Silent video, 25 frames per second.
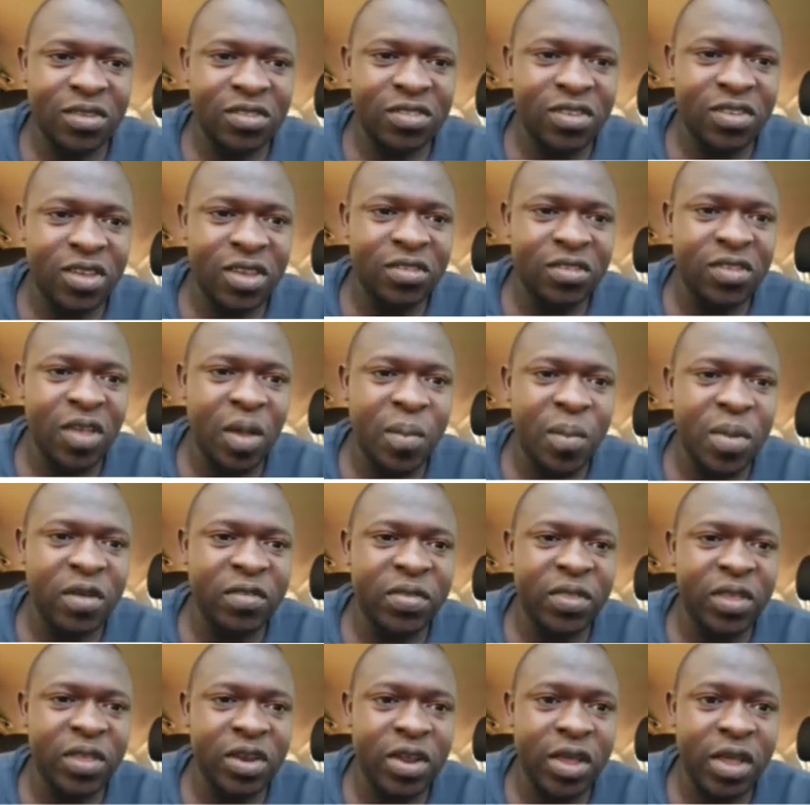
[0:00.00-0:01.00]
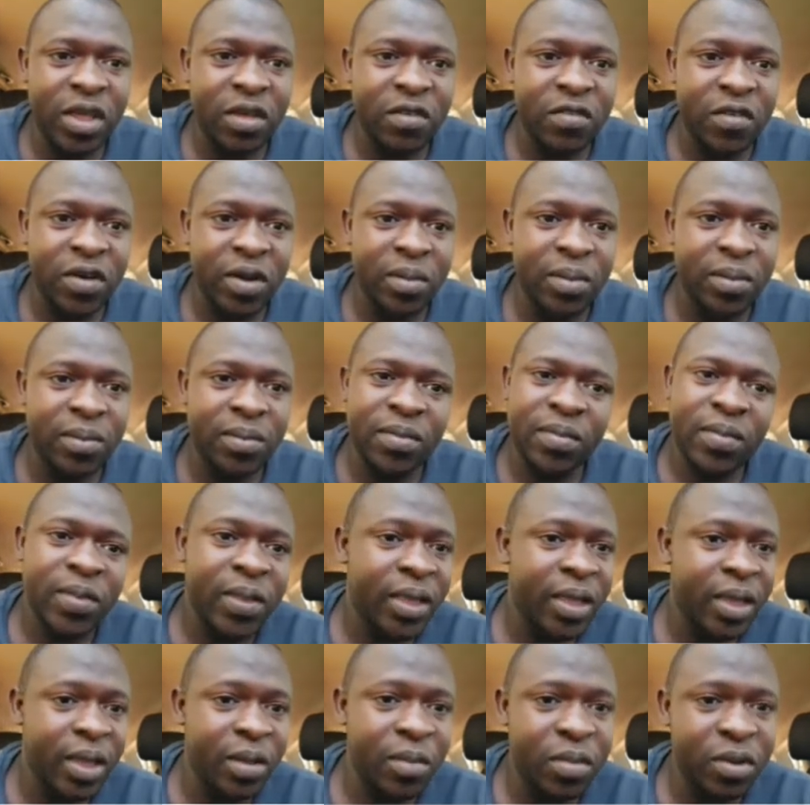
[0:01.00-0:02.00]
You can see it's above the
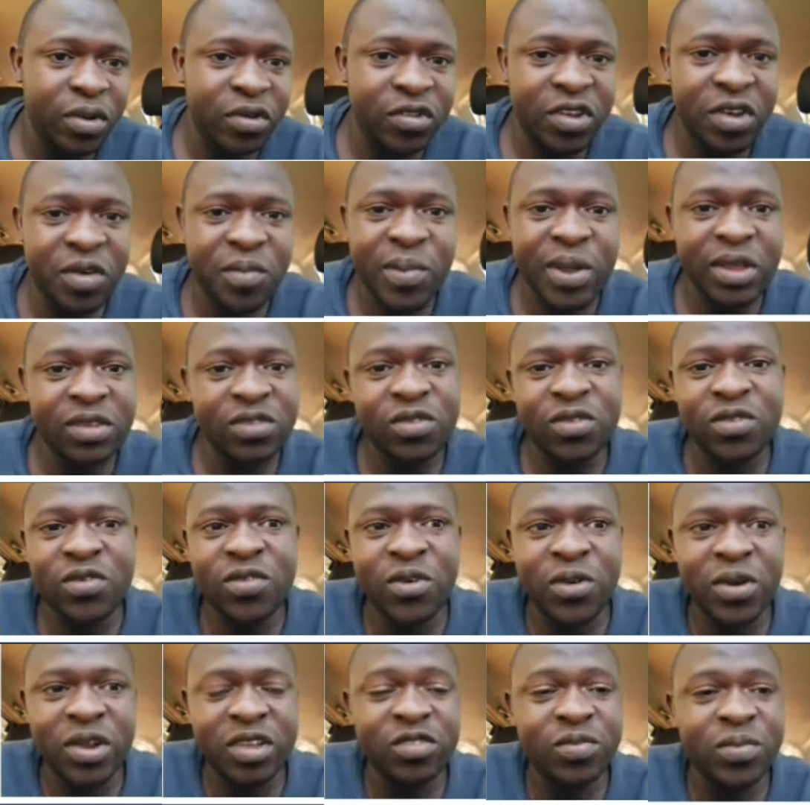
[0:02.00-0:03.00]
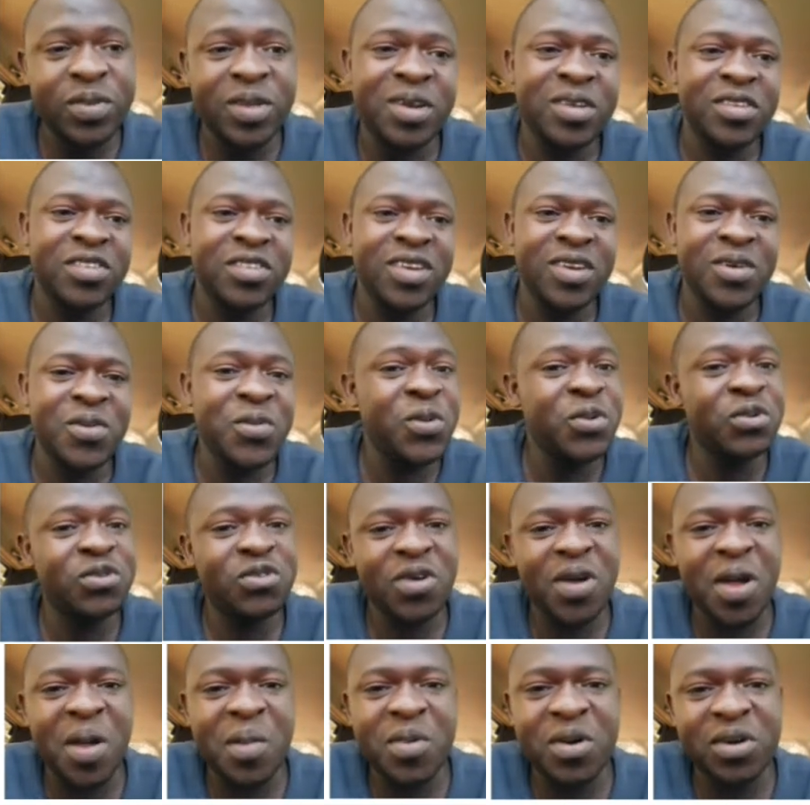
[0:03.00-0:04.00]
diaphragm, the important muscle for respiration.
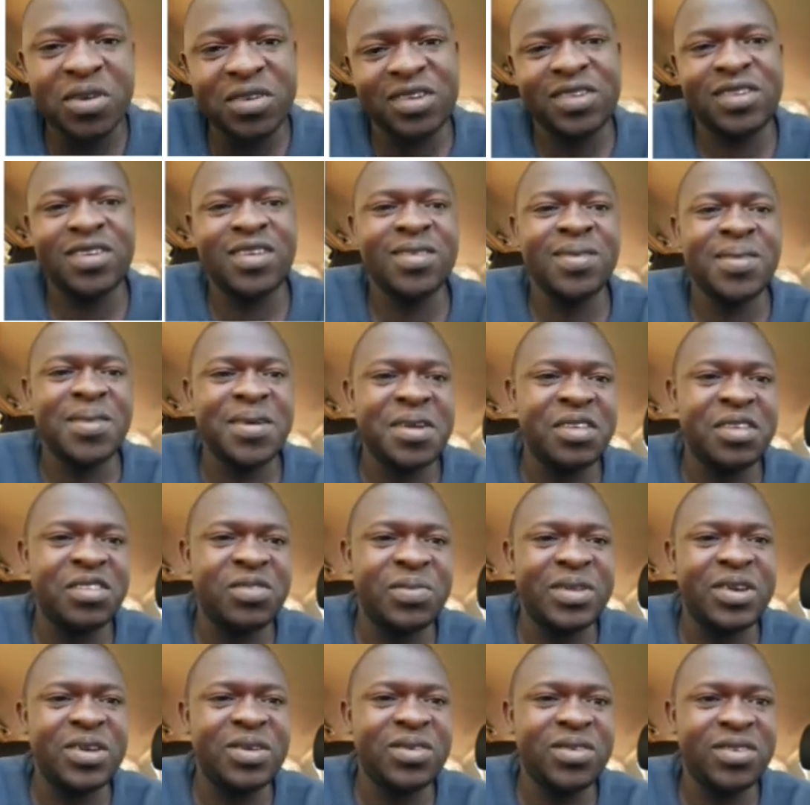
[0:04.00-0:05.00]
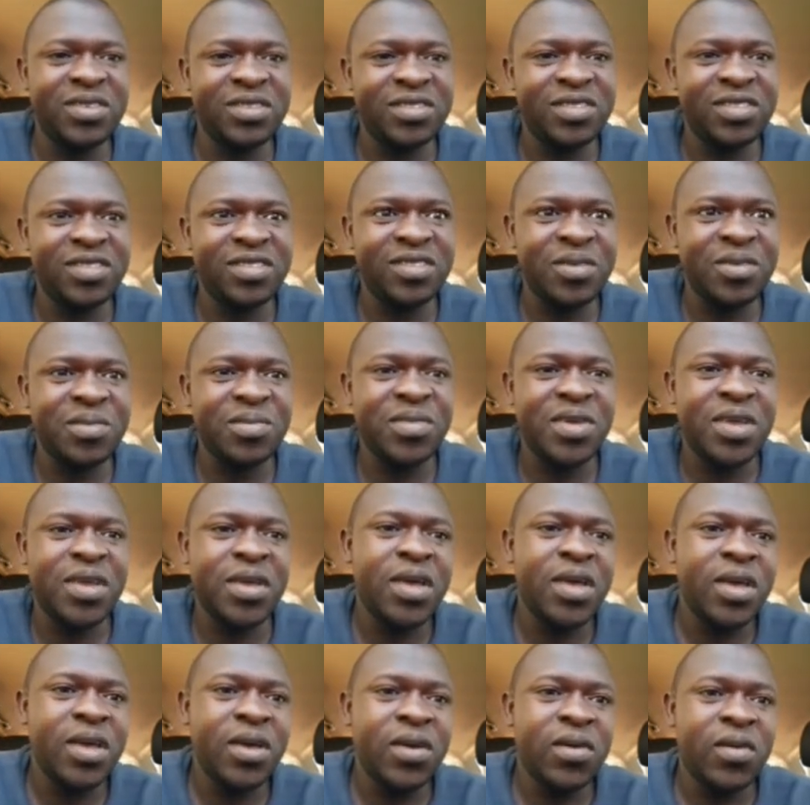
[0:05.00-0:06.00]
We'll talk about it in the respiratory
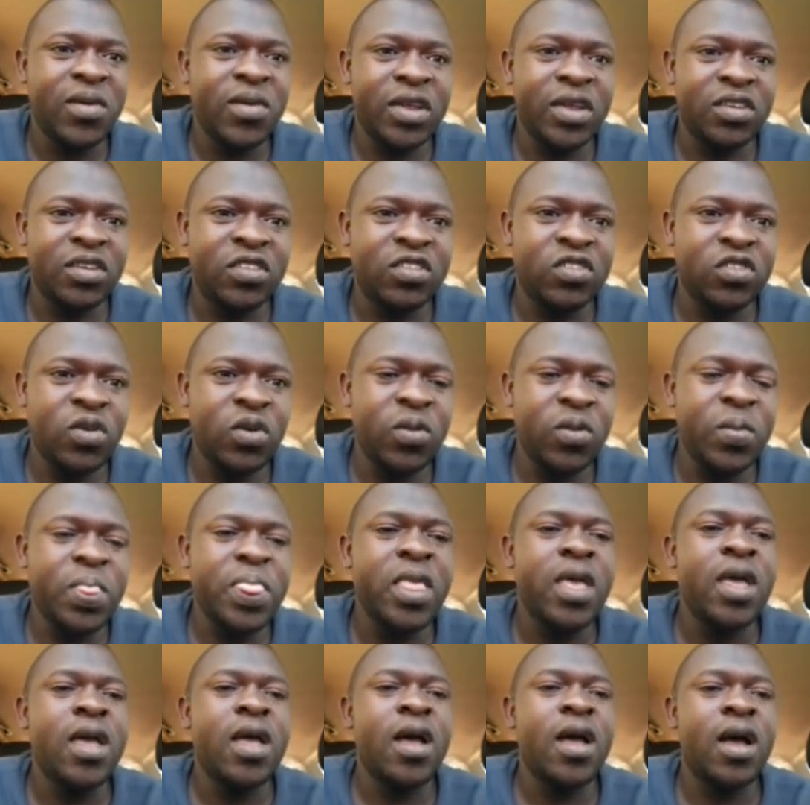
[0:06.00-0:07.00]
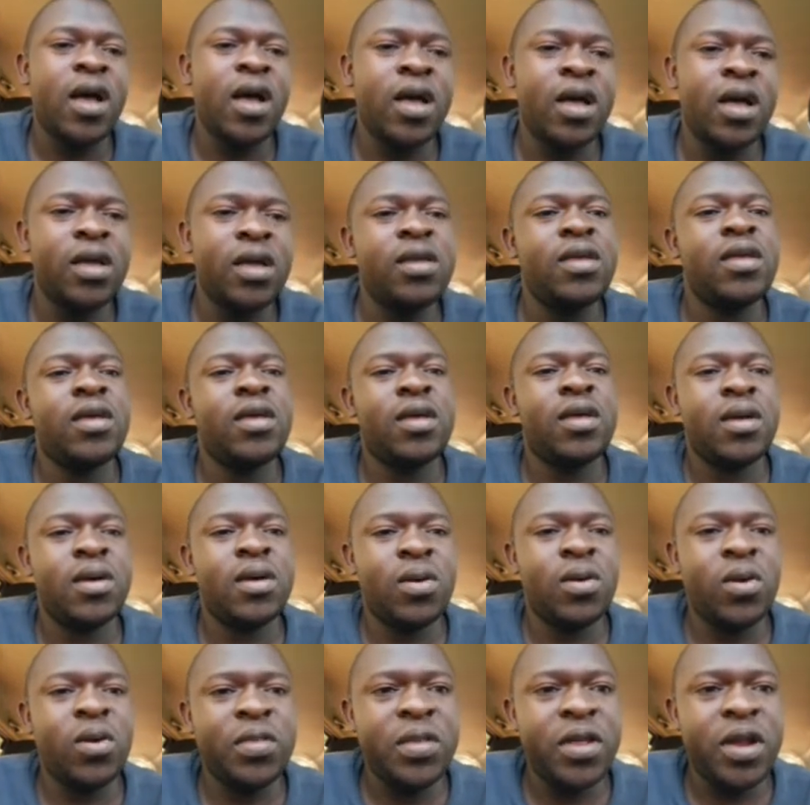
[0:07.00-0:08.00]
system, right? So
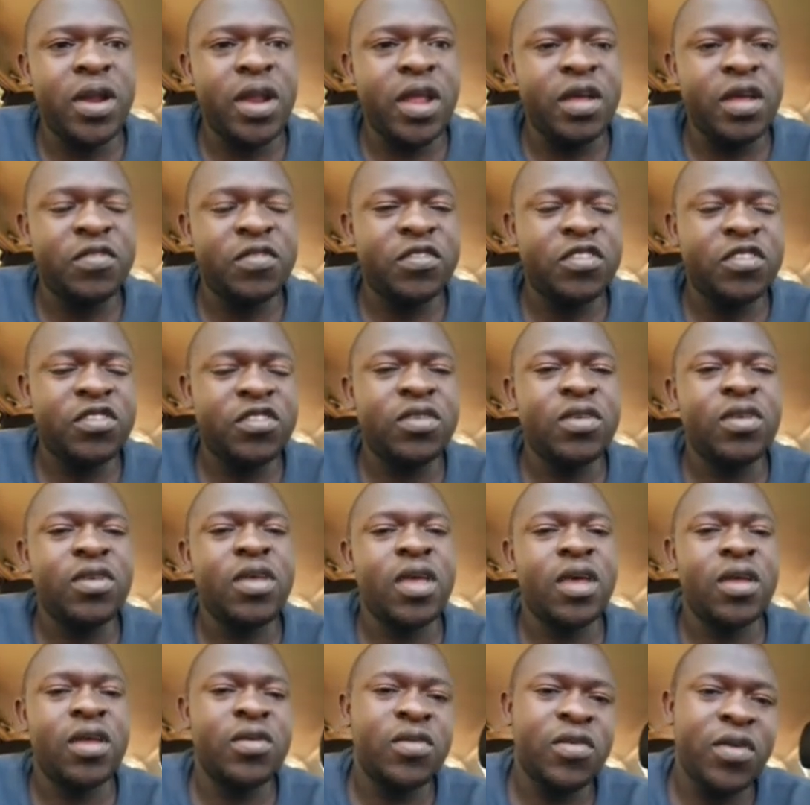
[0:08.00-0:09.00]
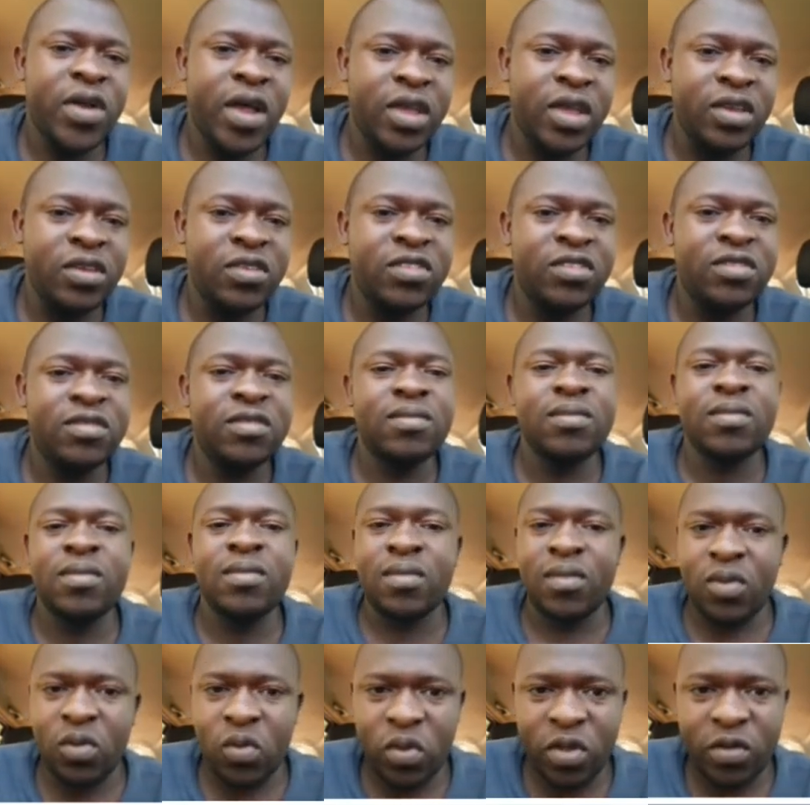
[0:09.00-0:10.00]
on the left and right,
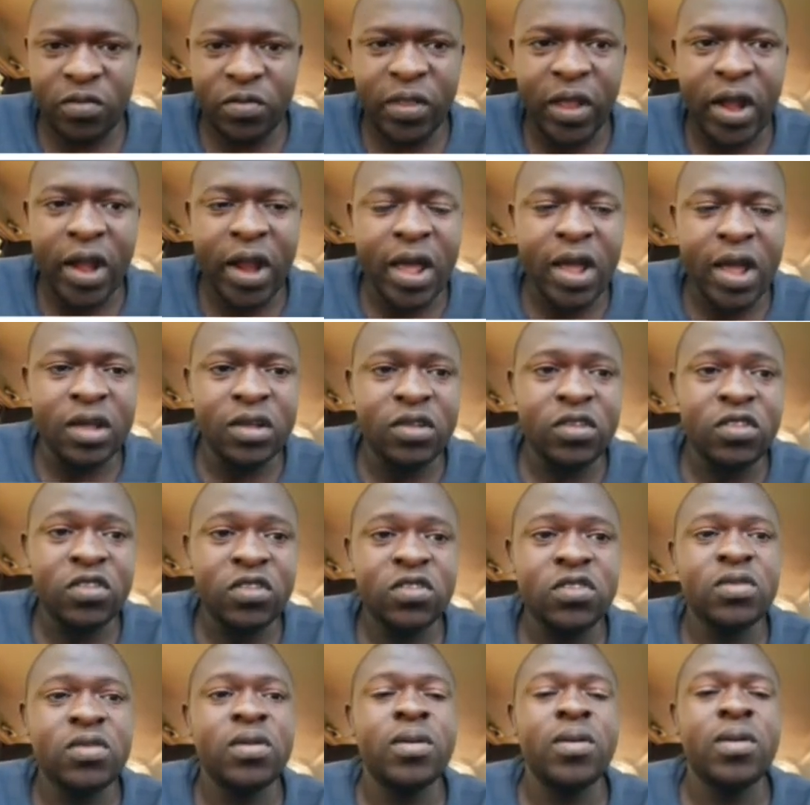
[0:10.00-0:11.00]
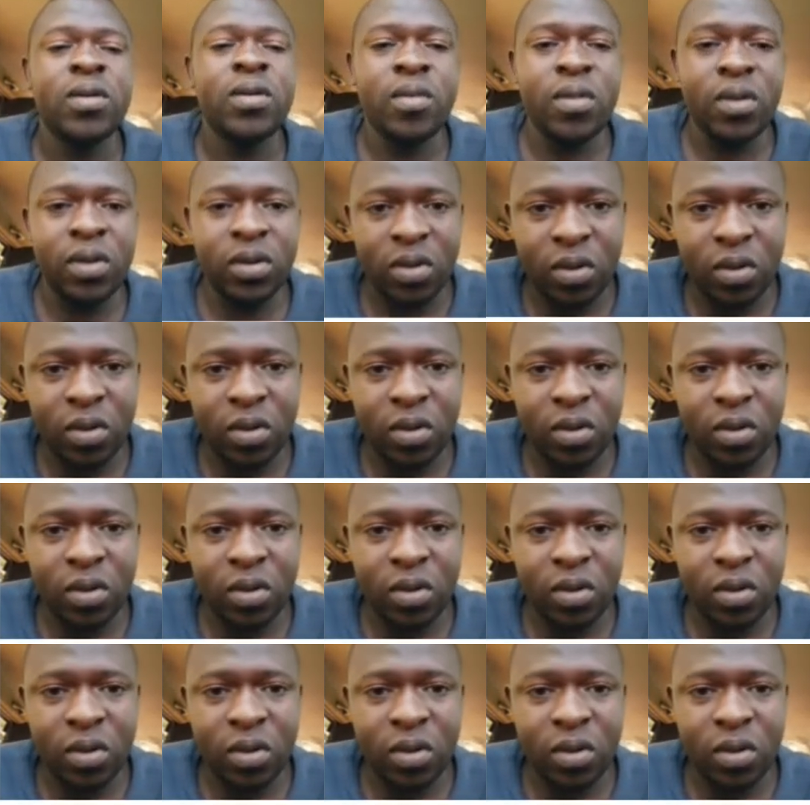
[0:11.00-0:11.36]
we have the lungs.